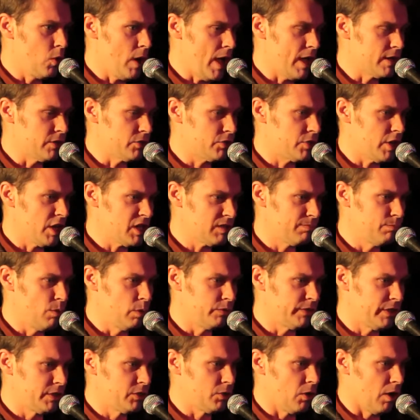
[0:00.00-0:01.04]
has just
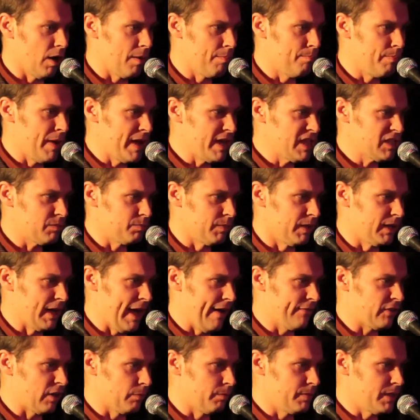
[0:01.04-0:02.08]
moved into our basement
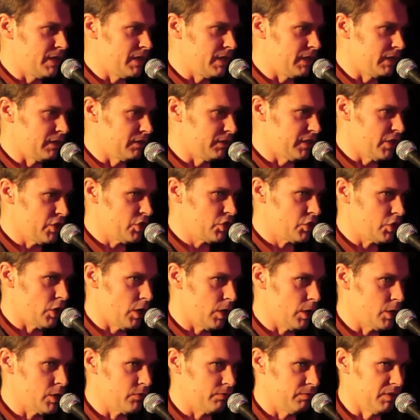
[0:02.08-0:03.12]
after being
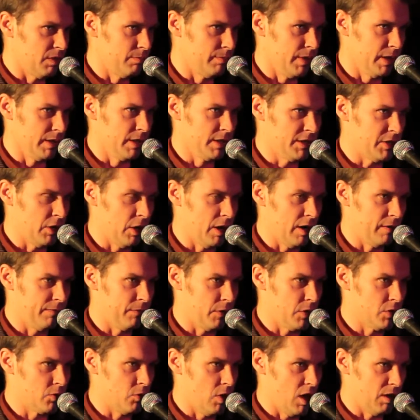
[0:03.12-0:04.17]
discharged from the military for
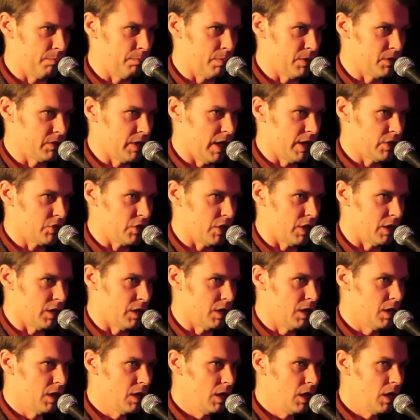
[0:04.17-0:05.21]
drug
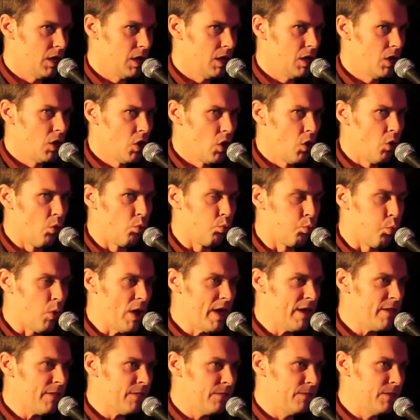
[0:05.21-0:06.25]
possession,
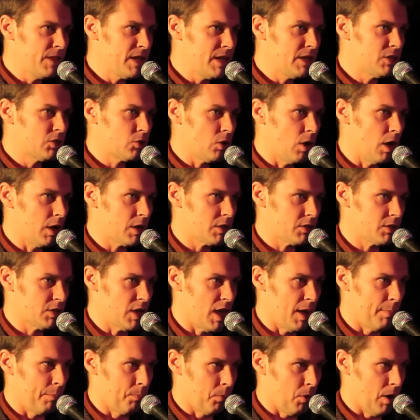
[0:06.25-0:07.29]
with the truck
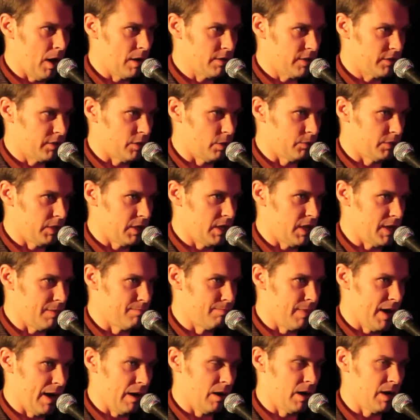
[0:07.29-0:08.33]
stop prostitute that he
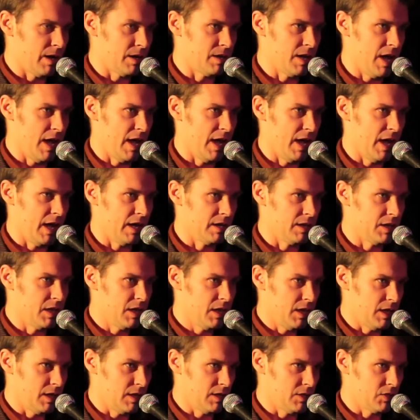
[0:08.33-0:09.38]
married and
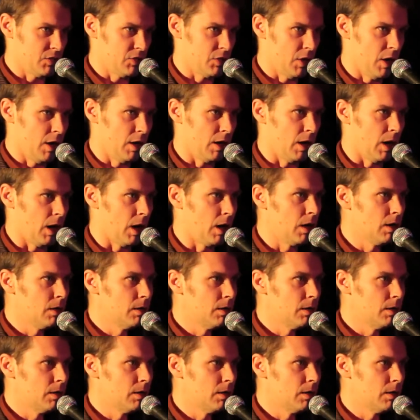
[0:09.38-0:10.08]
his daughter,